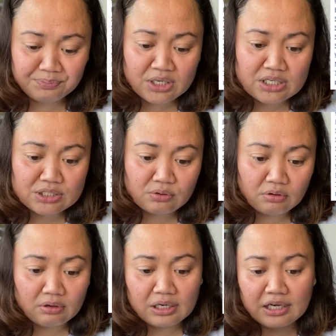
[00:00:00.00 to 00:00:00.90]

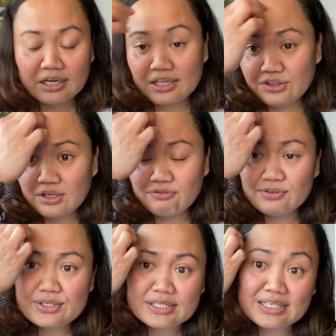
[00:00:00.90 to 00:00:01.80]
So if
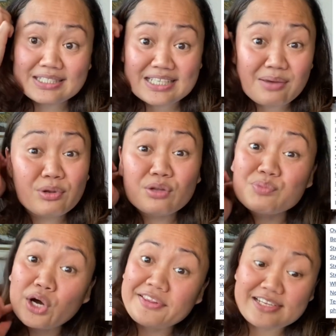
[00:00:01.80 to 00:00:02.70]
you see the table of
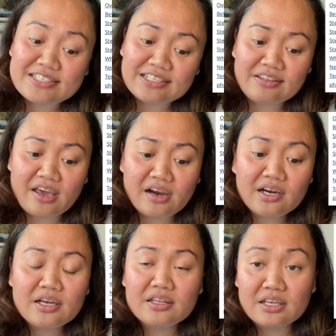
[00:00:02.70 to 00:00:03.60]
contents in
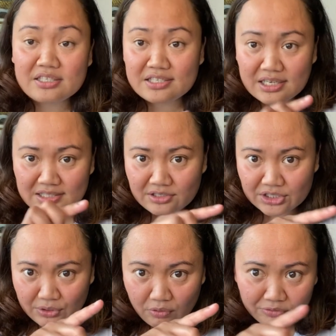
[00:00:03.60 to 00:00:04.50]
there, it says there's
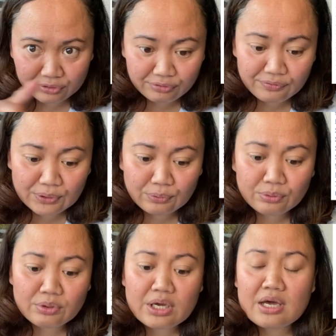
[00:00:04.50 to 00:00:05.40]
the
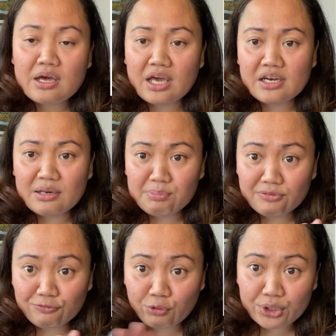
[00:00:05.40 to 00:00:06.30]
overview, and then
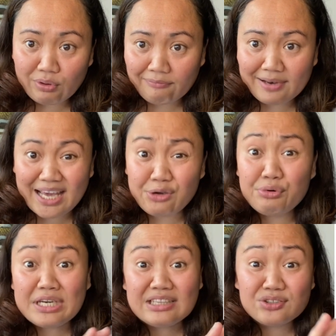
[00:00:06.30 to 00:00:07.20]
before you apply, you
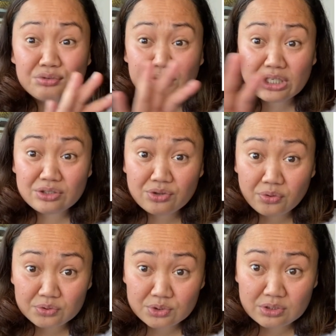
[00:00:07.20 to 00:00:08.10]
need to read
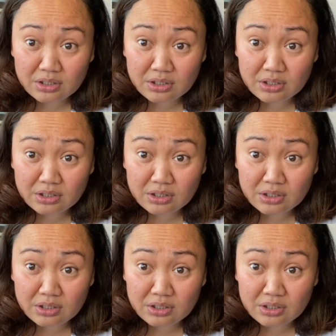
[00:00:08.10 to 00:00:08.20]
those